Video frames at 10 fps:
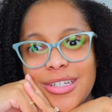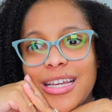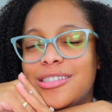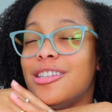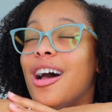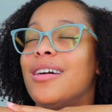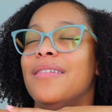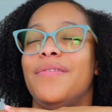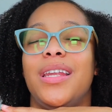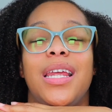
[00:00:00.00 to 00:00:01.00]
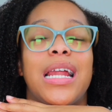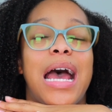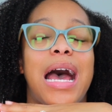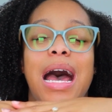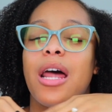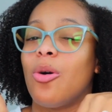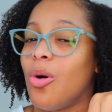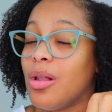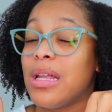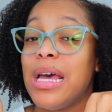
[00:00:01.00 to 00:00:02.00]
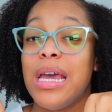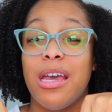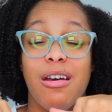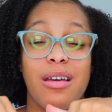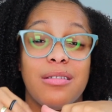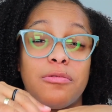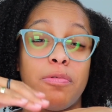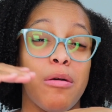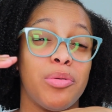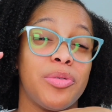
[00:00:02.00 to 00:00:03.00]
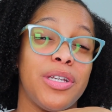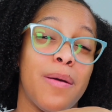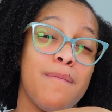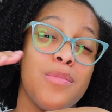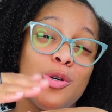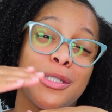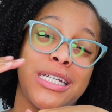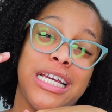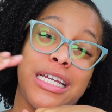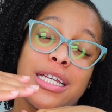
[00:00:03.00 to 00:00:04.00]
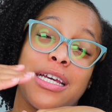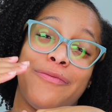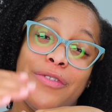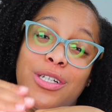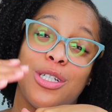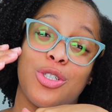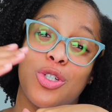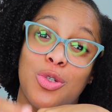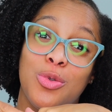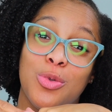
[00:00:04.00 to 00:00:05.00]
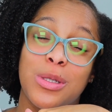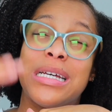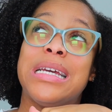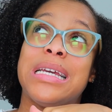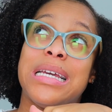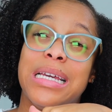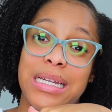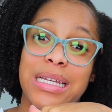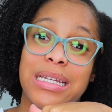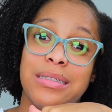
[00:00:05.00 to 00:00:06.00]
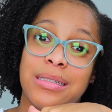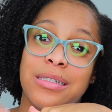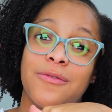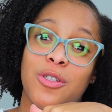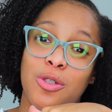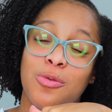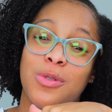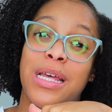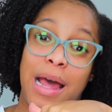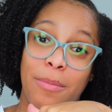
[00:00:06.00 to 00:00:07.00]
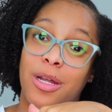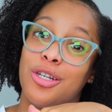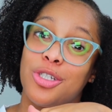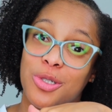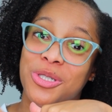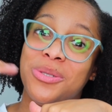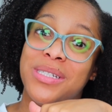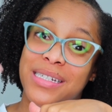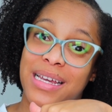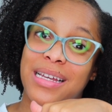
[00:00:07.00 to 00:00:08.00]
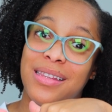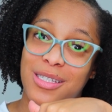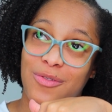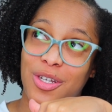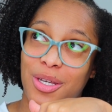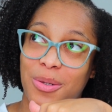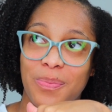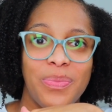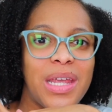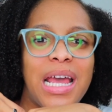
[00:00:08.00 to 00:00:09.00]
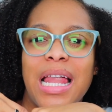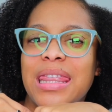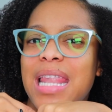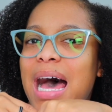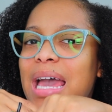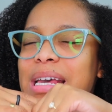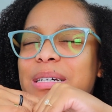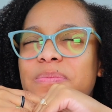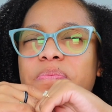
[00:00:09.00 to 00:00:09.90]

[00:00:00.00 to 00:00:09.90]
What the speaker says: It's not convenient at all, and it's probably the most inconvenient tool in the list of tools that I'm gonna show you today in this video. Like,